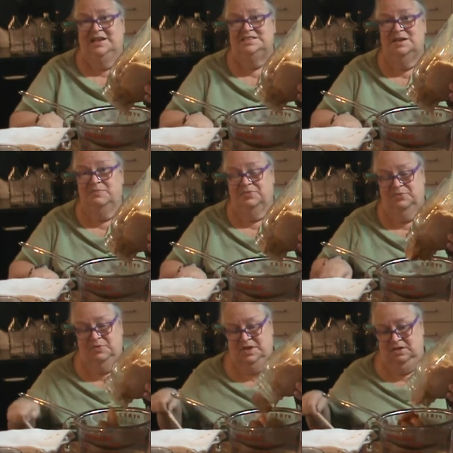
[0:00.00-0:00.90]
Dump
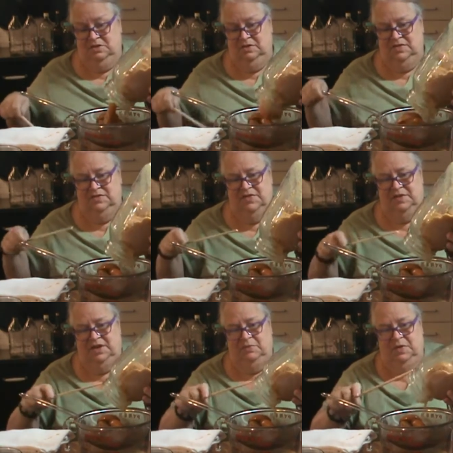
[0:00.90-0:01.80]
through here. It's
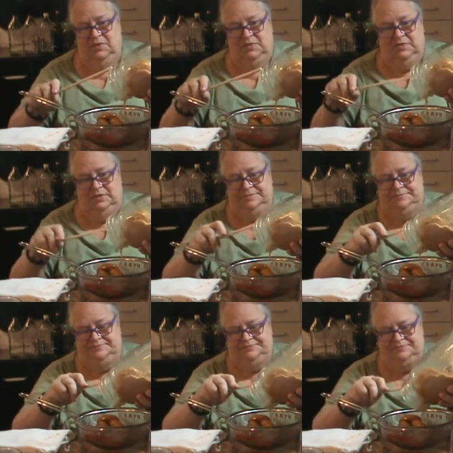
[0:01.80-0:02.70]
very gross.
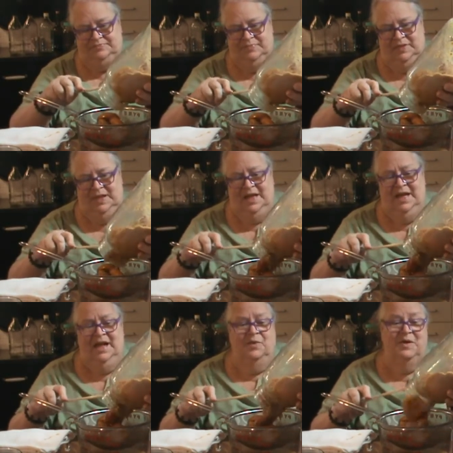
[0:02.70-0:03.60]

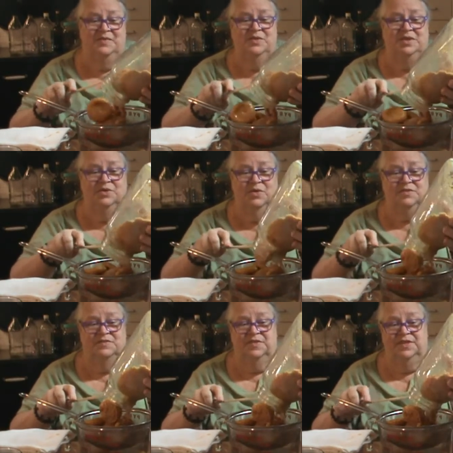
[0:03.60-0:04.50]
Well, it's only gross
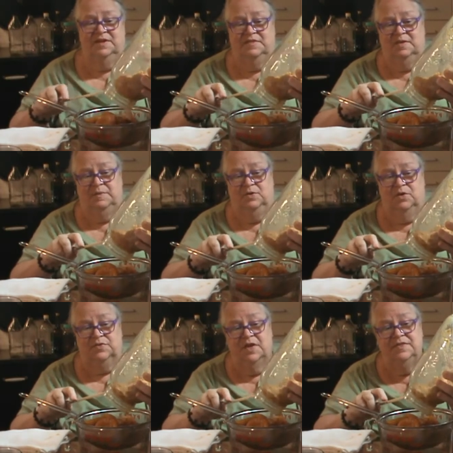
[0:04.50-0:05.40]
if you think of it as being
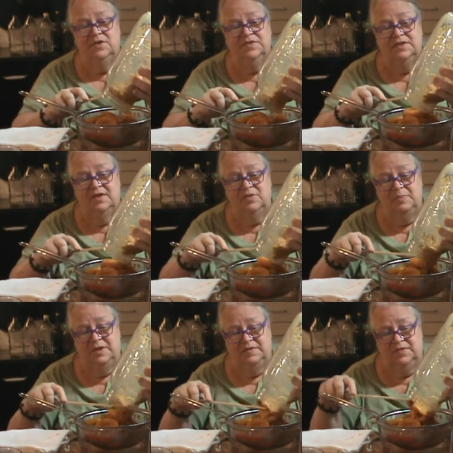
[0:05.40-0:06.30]
gross. And there's another
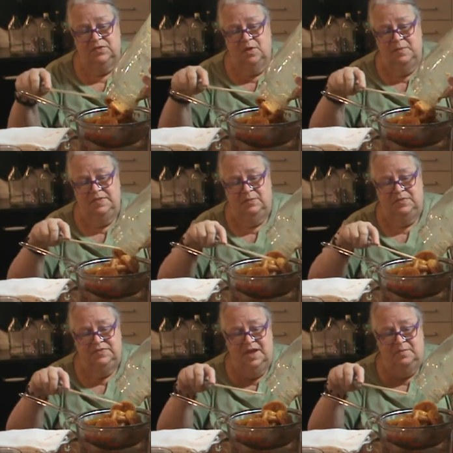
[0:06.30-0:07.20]
bit of SCOBY that
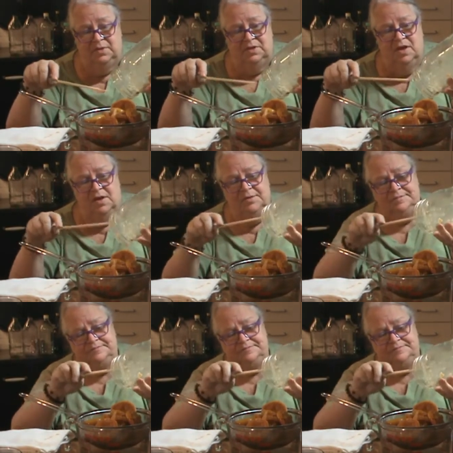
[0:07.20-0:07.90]
was down below.